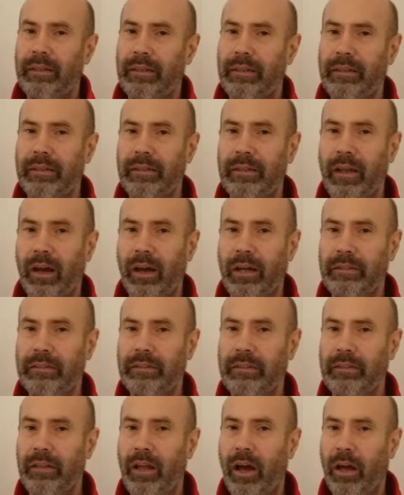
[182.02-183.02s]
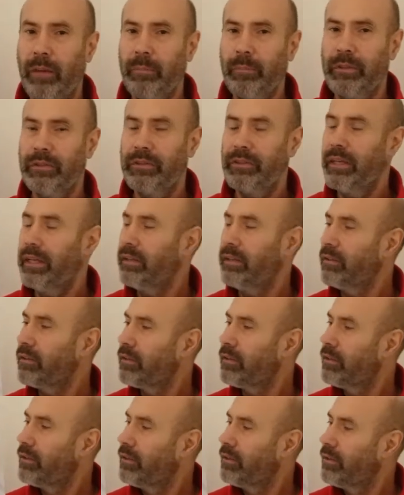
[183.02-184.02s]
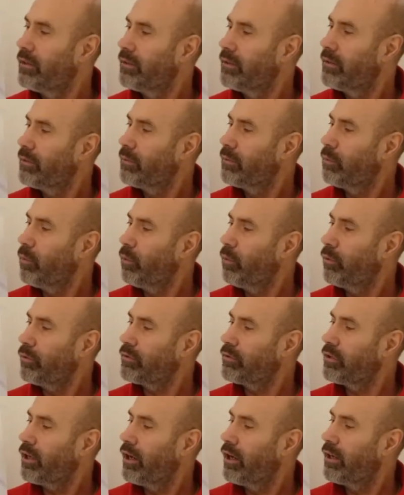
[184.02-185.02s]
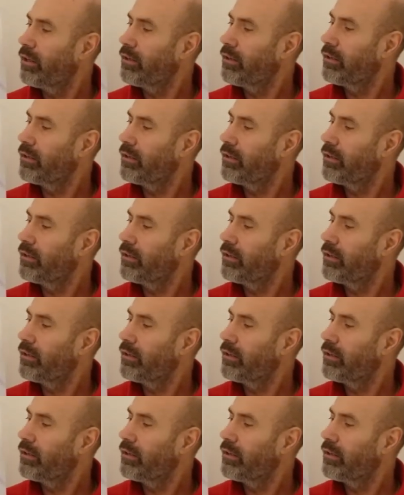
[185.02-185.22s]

in 99% water,